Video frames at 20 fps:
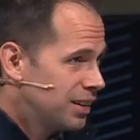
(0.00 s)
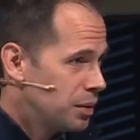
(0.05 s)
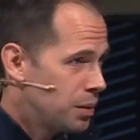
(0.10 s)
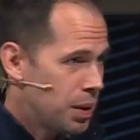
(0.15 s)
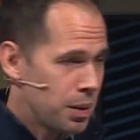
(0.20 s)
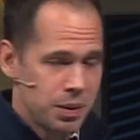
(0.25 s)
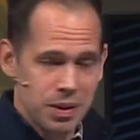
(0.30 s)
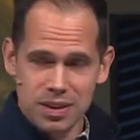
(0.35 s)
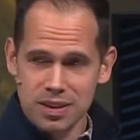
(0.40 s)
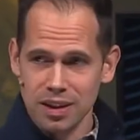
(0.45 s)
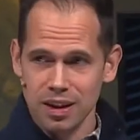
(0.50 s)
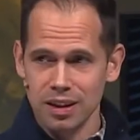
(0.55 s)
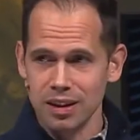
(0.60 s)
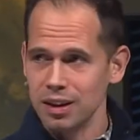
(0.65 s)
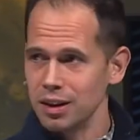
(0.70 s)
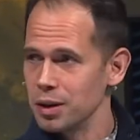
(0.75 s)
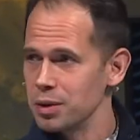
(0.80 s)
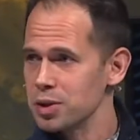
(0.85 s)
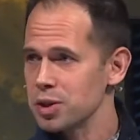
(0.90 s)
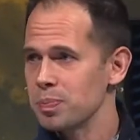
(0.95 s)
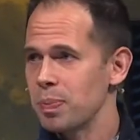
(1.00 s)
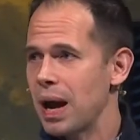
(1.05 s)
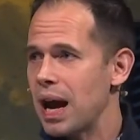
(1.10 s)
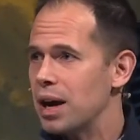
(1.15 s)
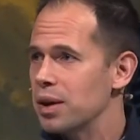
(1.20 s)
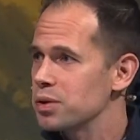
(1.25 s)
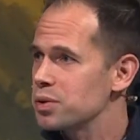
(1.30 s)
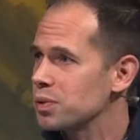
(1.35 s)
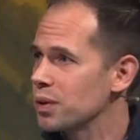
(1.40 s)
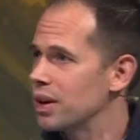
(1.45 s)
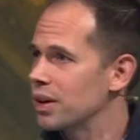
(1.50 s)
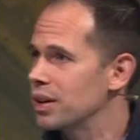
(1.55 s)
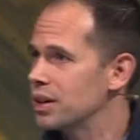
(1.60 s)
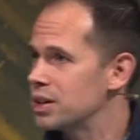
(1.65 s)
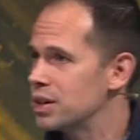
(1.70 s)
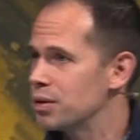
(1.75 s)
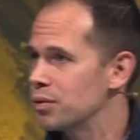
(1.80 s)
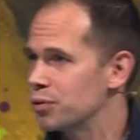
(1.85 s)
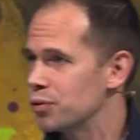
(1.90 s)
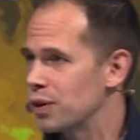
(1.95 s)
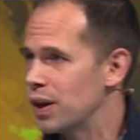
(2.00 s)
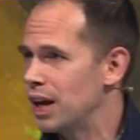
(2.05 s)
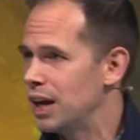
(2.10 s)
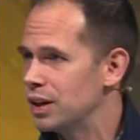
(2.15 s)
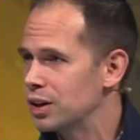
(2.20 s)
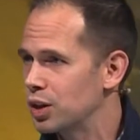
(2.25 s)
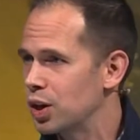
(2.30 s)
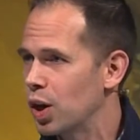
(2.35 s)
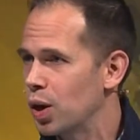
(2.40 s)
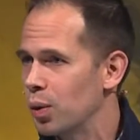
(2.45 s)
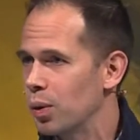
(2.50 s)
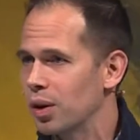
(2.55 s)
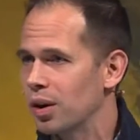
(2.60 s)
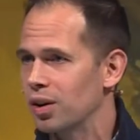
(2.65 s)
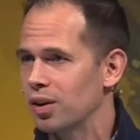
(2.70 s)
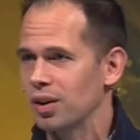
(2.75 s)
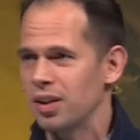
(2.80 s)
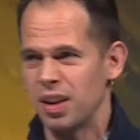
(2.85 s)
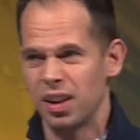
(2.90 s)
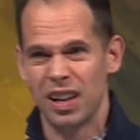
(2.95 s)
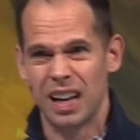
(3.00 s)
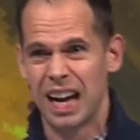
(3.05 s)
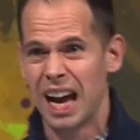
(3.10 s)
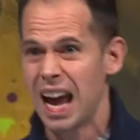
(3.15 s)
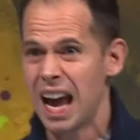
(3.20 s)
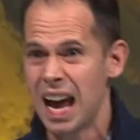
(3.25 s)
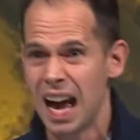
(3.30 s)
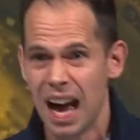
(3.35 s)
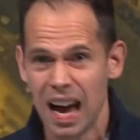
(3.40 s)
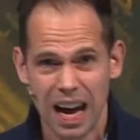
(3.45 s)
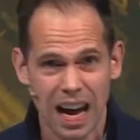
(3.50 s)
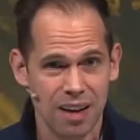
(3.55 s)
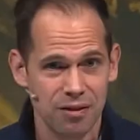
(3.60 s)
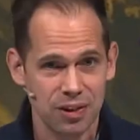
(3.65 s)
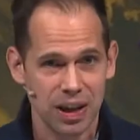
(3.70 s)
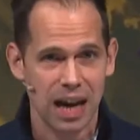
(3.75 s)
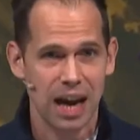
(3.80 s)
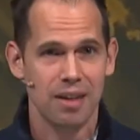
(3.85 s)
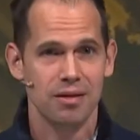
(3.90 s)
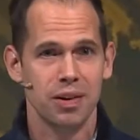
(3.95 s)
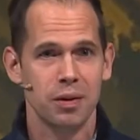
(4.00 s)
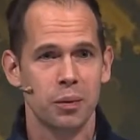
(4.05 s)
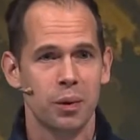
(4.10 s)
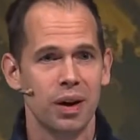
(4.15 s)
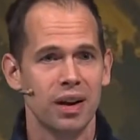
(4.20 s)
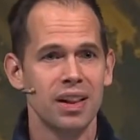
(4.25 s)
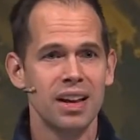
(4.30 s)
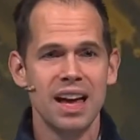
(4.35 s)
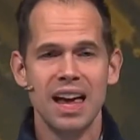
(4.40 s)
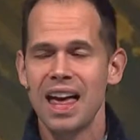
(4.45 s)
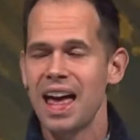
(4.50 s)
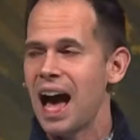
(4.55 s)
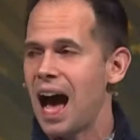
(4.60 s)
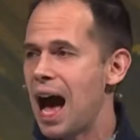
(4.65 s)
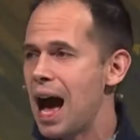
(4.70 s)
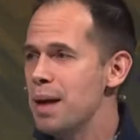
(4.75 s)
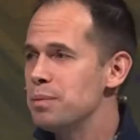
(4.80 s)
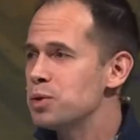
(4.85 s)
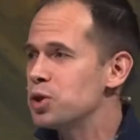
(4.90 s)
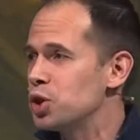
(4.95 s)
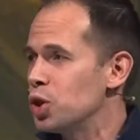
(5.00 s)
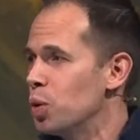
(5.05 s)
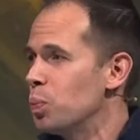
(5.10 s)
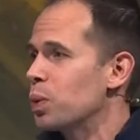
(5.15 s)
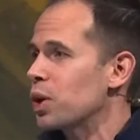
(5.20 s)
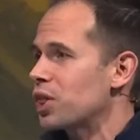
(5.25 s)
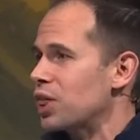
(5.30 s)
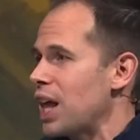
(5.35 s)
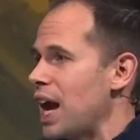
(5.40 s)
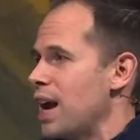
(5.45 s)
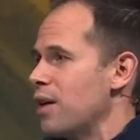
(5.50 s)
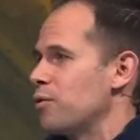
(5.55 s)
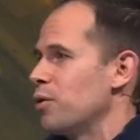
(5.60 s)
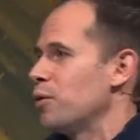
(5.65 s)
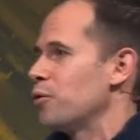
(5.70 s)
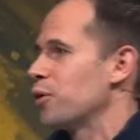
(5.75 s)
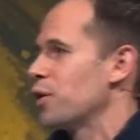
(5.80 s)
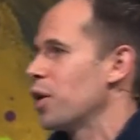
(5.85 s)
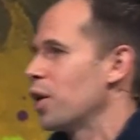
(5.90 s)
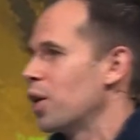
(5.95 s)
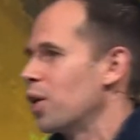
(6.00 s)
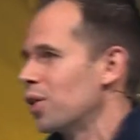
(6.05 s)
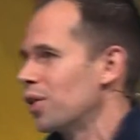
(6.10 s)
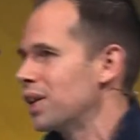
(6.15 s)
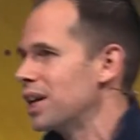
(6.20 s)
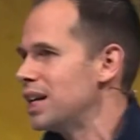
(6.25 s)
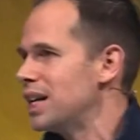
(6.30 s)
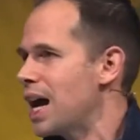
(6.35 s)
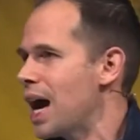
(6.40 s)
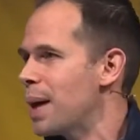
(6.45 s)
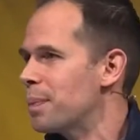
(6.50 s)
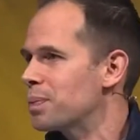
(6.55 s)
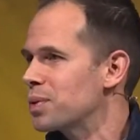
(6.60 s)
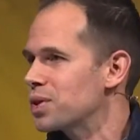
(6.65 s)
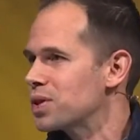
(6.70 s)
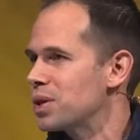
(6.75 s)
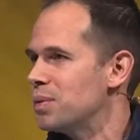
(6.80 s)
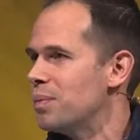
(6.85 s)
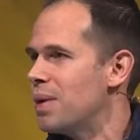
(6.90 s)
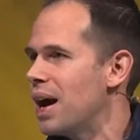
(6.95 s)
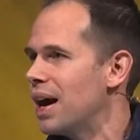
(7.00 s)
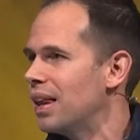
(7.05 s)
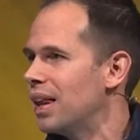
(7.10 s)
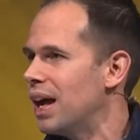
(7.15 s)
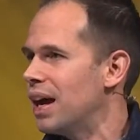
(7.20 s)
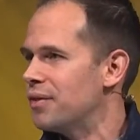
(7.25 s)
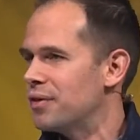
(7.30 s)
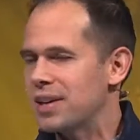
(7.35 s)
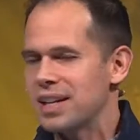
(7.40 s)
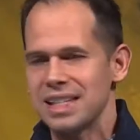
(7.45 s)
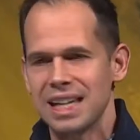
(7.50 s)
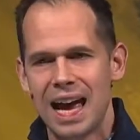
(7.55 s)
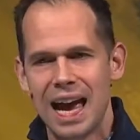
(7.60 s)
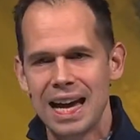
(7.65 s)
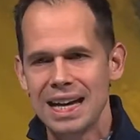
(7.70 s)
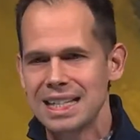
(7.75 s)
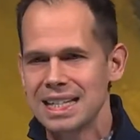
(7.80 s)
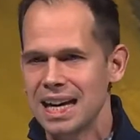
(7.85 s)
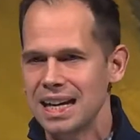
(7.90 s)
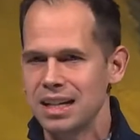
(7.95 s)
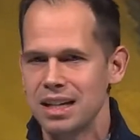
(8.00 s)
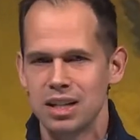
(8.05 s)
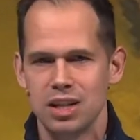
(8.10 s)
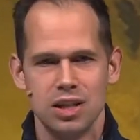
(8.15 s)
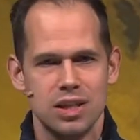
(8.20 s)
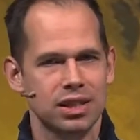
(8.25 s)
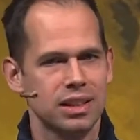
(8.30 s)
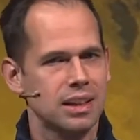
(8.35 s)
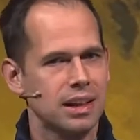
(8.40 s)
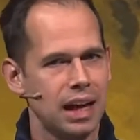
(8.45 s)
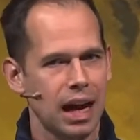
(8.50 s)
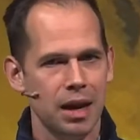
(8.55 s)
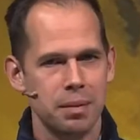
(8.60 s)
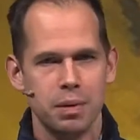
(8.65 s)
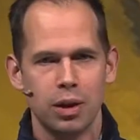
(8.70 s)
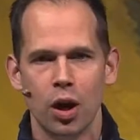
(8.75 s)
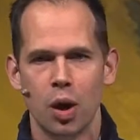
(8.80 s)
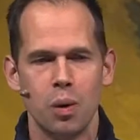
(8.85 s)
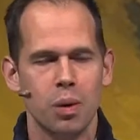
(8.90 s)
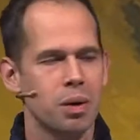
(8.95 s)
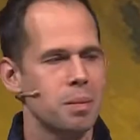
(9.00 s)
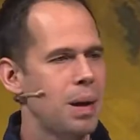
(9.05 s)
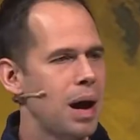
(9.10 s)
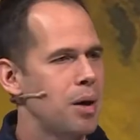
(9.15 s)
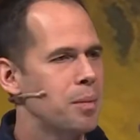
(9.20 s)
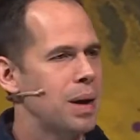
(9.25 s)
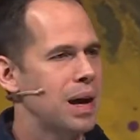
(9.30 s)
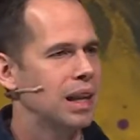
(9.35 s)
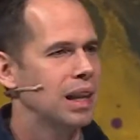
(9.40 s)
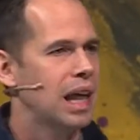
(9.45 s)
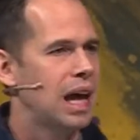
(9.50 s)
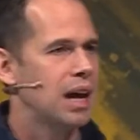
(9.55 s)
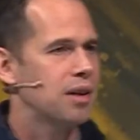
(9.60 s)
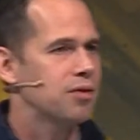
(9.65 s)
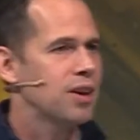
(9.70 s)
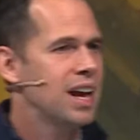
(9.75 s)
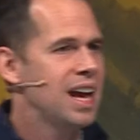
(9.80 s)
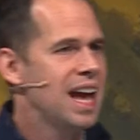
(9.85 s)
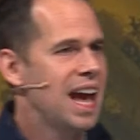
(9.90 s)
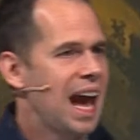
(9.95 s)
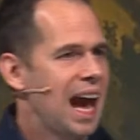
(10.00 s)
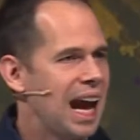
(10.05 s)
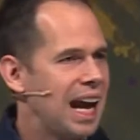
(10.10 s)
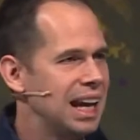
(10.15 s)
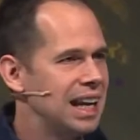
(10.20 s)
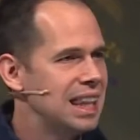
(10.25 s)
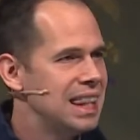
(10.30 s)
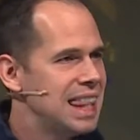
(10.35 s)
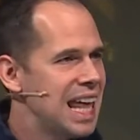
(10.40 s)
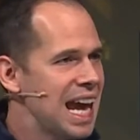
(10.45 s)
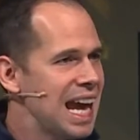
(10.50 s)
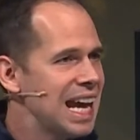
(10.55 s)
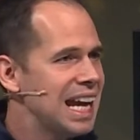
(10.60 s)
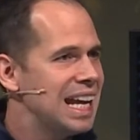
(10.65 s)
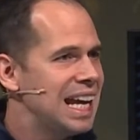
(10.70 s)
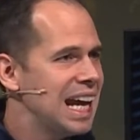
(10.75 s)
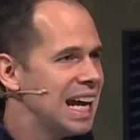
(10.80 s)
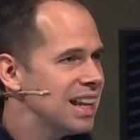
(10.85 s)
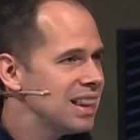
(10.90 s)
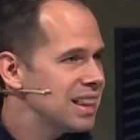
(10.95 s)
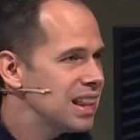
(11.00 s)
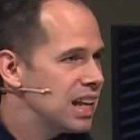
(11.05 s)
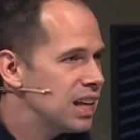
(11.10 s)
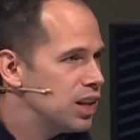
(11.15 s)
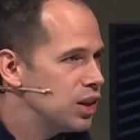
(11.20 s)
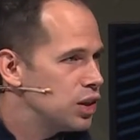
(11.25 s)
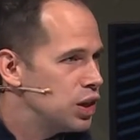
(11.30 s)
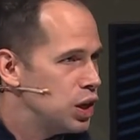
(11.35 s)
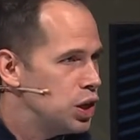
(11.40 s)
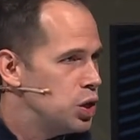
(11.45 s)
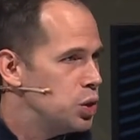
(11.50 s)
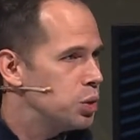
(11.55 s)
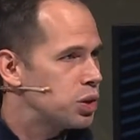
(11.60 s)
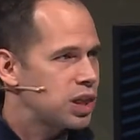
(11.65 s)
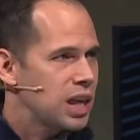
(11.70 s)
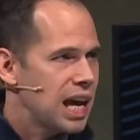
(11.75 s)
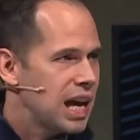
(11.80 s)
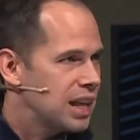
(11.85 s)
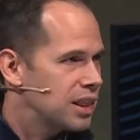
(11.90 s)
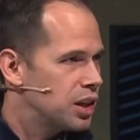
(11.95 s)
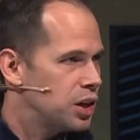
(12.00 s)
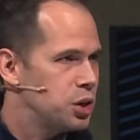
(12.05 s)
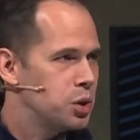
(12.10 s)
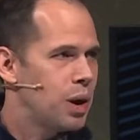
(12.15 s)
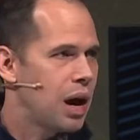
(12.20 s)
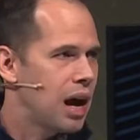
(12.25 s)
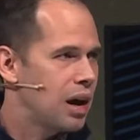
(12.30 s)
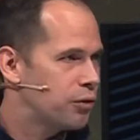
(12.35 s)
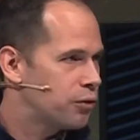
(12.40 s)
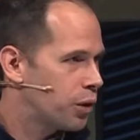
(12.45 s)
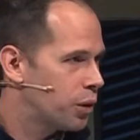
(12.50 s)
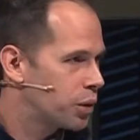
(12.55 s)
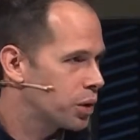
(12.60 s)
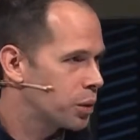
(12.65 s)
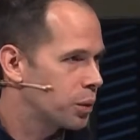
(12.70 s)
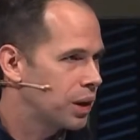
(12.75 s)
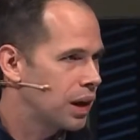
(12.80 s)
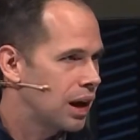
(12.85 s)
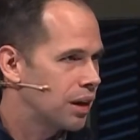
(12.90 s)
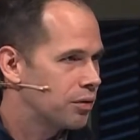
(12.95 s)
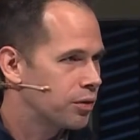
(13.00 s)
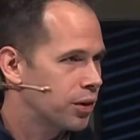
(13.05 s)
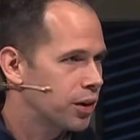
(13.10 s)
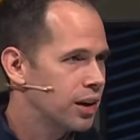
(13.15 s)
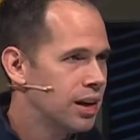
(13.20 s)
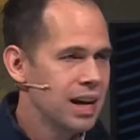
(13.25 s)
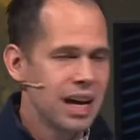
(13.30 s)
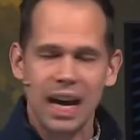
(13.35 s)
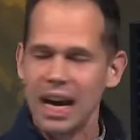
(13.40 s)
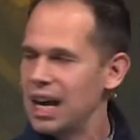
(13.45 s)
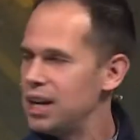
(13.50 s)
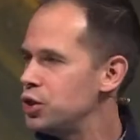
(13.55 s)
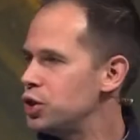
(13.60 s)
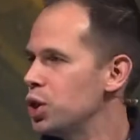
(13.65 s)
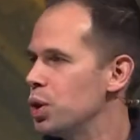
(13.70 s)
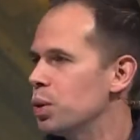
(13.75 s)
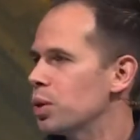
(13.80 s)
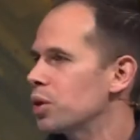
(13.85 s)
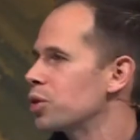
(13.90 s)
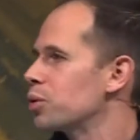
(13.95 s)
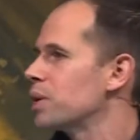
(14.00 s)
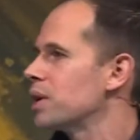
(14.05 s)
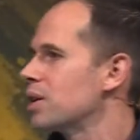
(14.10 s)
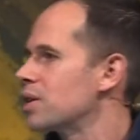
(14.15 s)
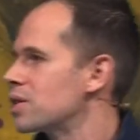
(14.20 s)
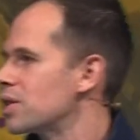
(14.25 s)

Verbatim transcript: You know, maybe it's a you know spouse, relative, friend, coworker, and they're like, I, I have to have it. Well, I'm super thankful for the early adopters in my life because I tend to just kind of be going about my life and they get the, the new thing, the new iPhone or whatever, and two or three